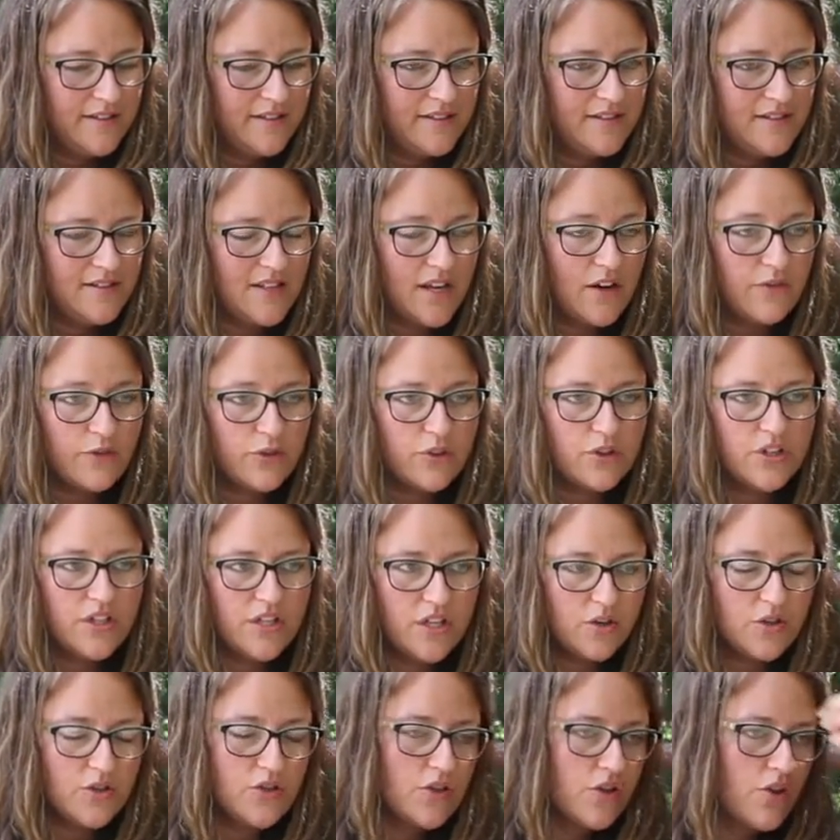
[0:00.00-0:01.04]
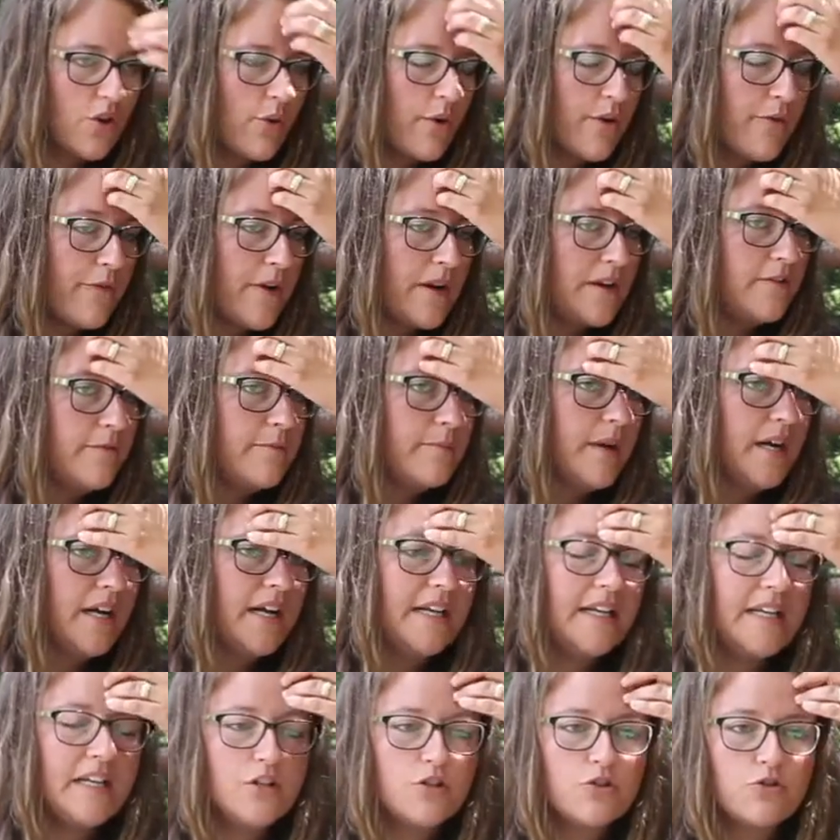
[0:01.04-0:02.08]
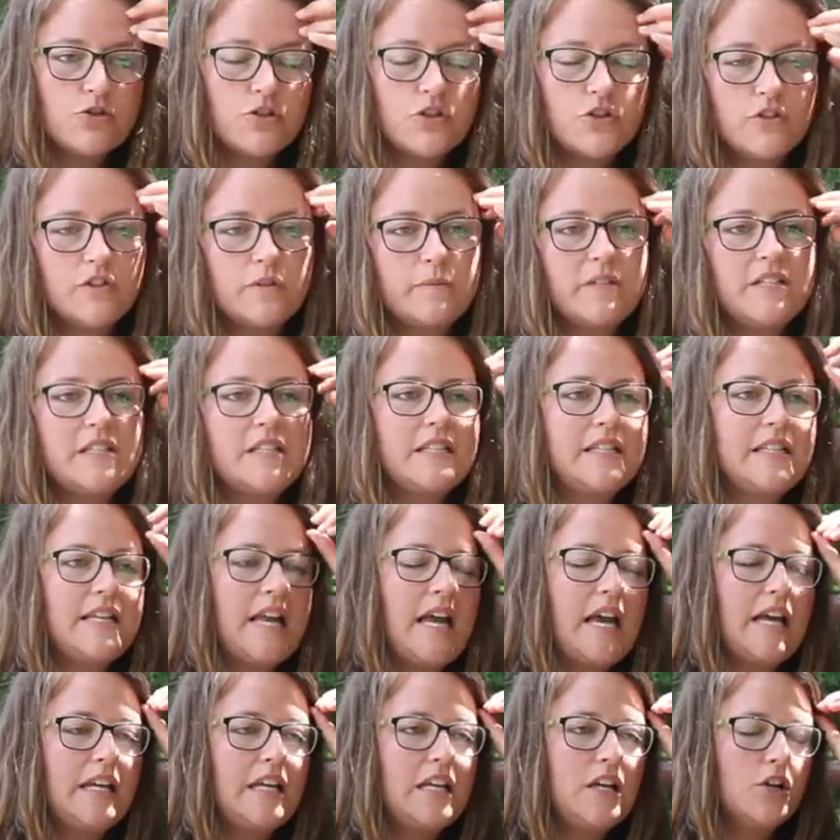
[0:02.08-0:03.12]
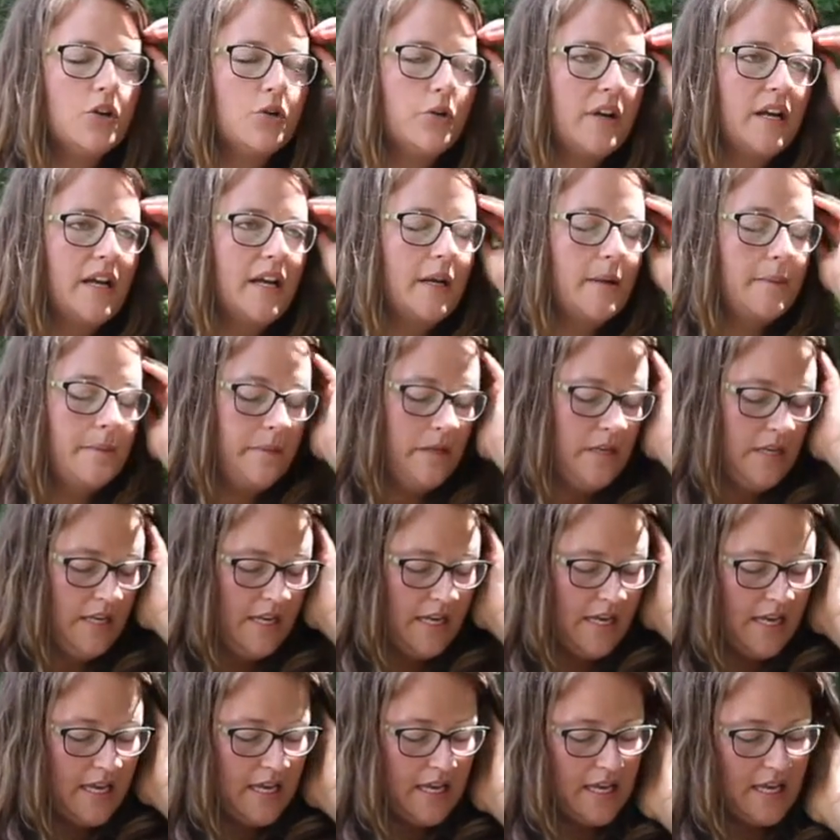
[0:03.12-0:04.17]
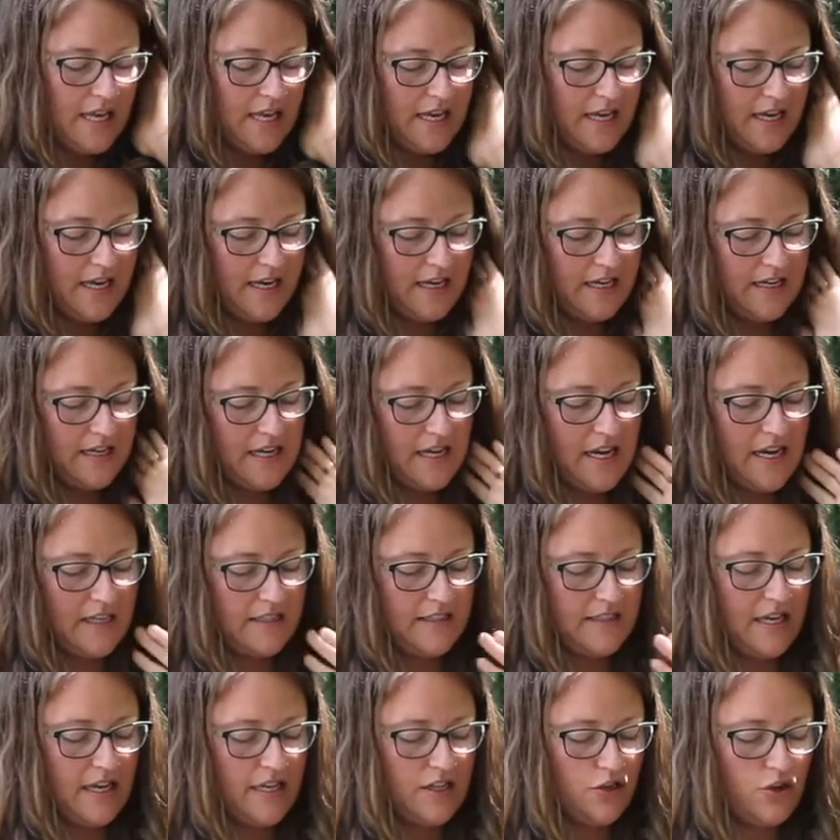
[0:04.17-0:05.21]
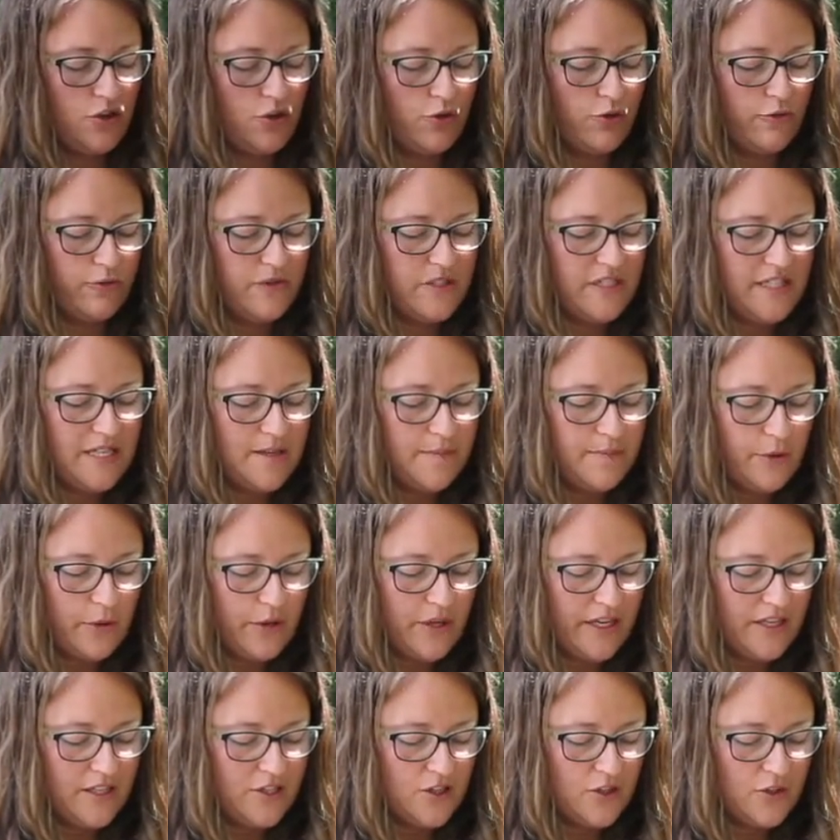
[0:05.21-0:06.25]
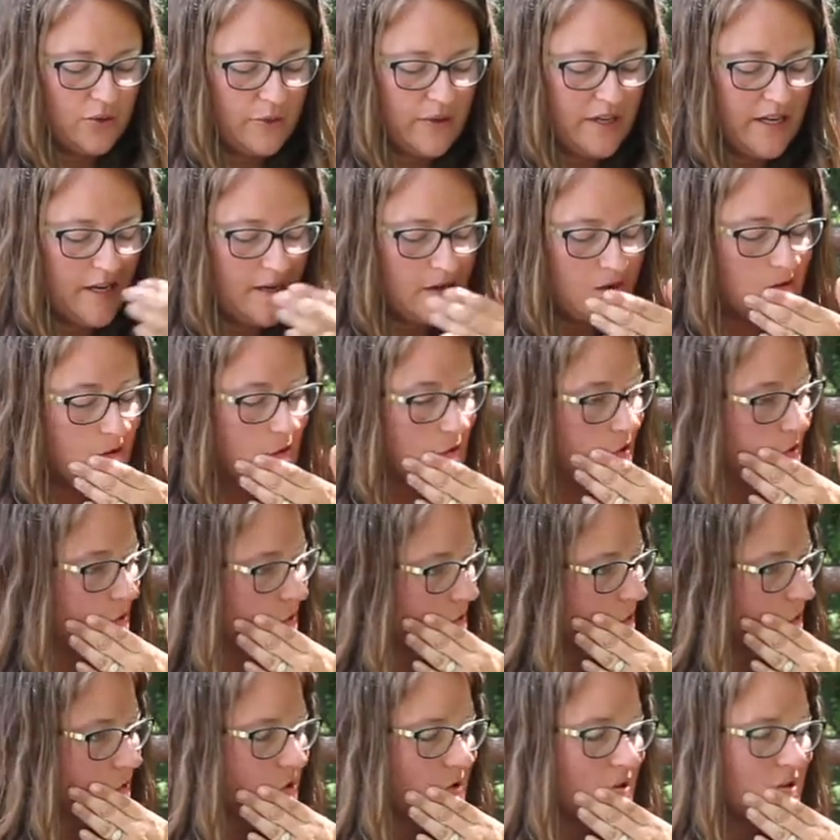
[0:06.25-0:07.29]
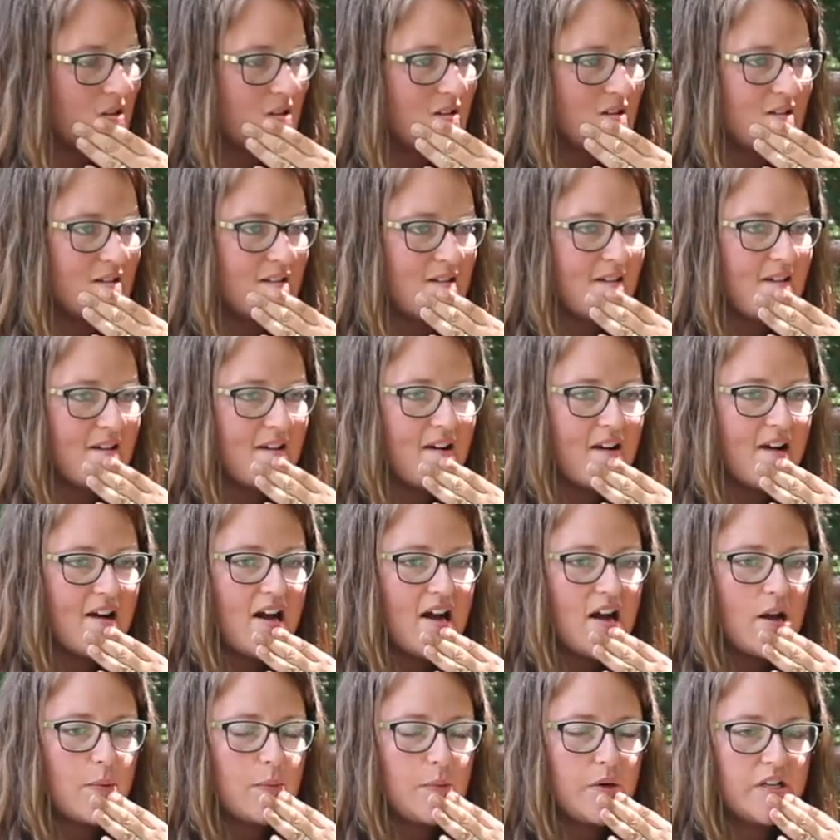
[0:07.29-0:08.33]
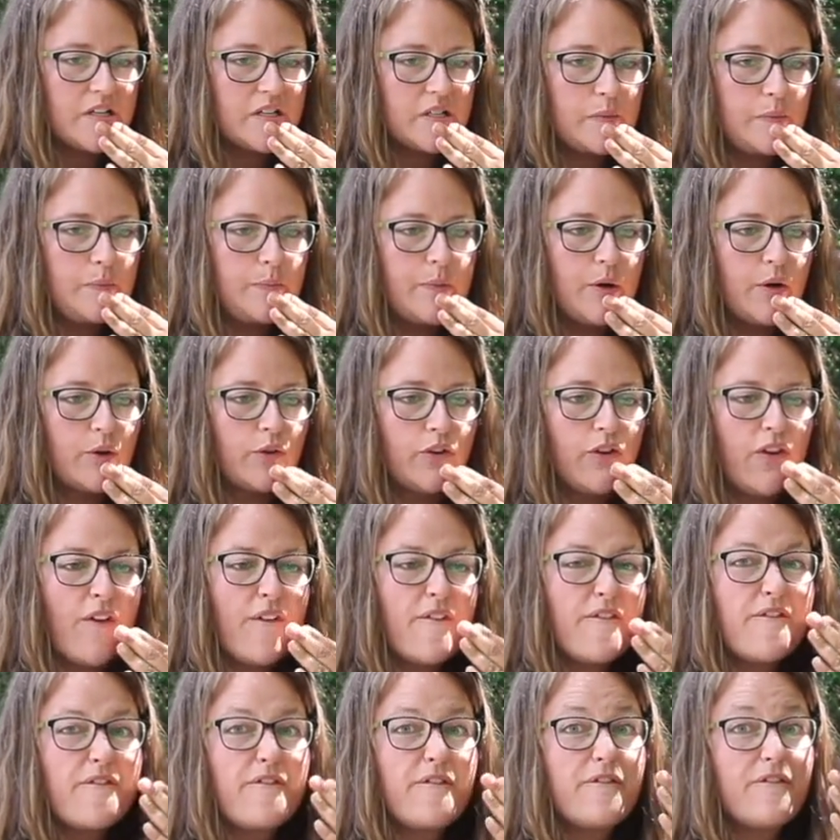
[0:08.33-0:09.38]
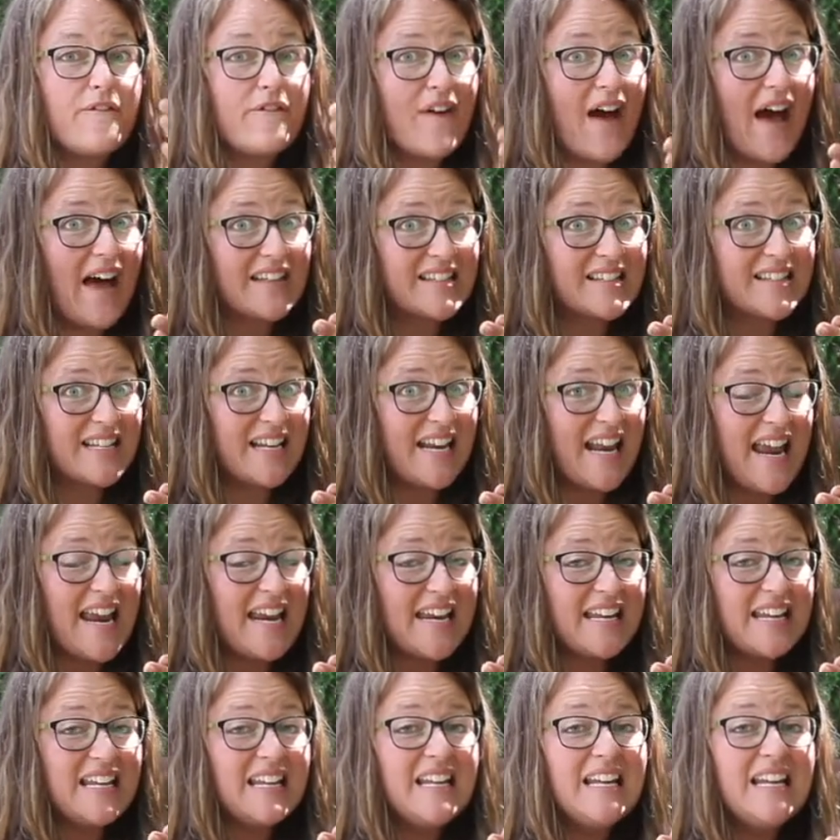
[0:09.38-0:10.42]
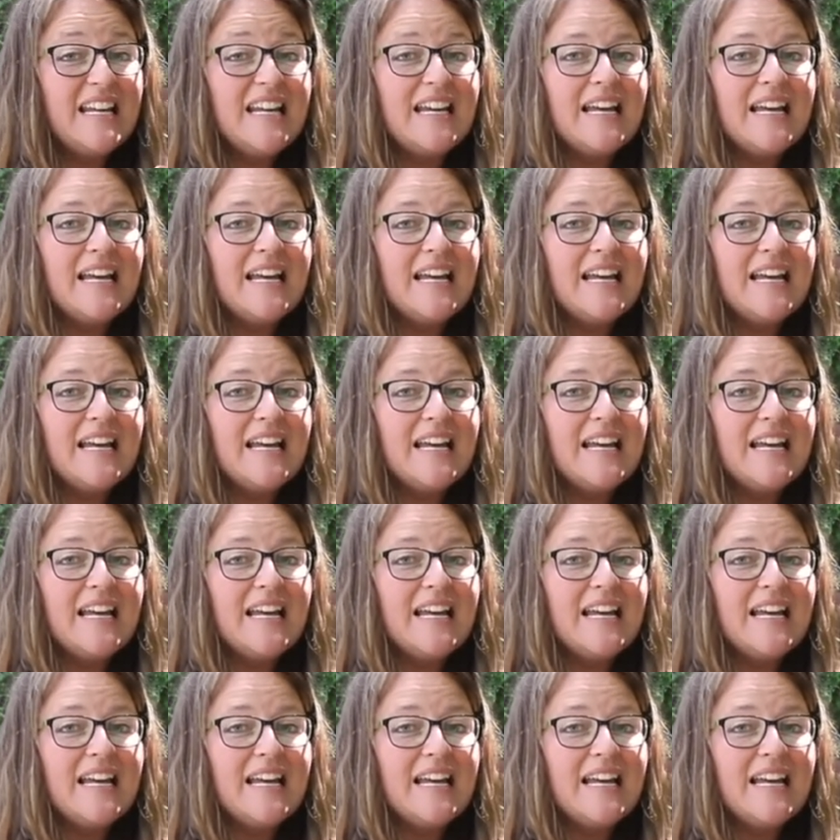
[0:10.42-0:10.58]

Several years ago, a friend of mine introduced me to the Enneagram, and as I dove deeper into it, I was both fascinated